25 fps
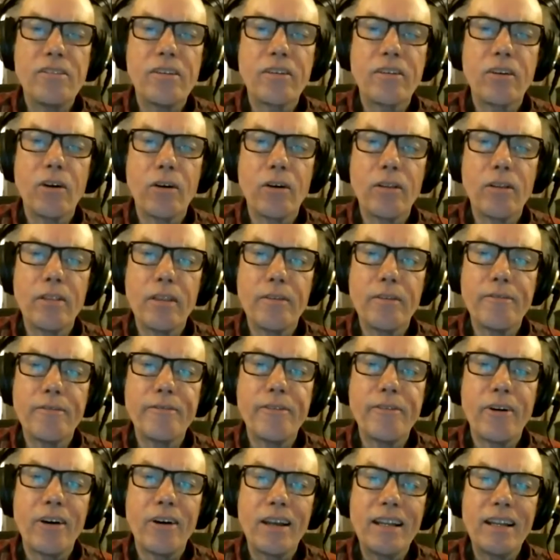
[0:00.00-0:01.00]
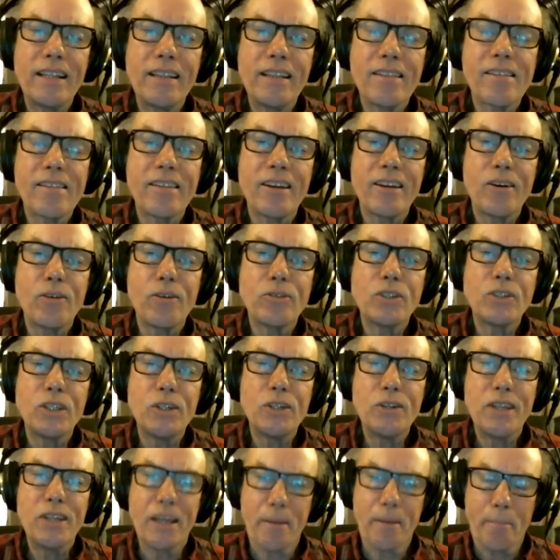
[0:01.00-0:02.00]
you got the violin style
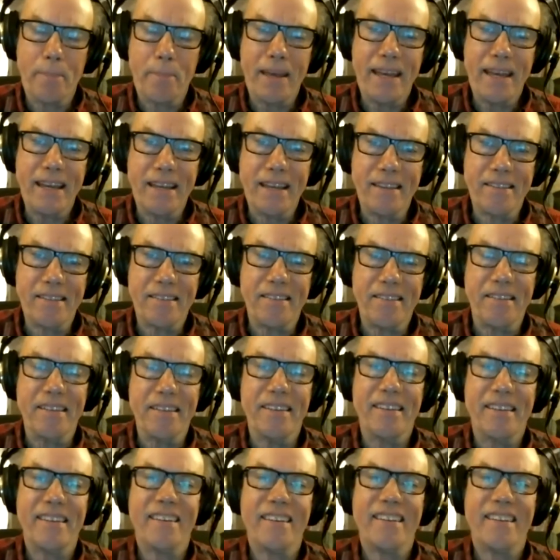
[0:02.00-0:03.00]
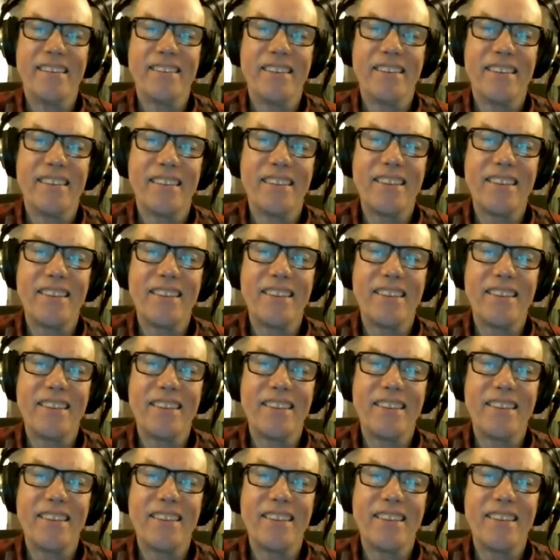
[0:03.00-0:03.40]
tuning pegs. They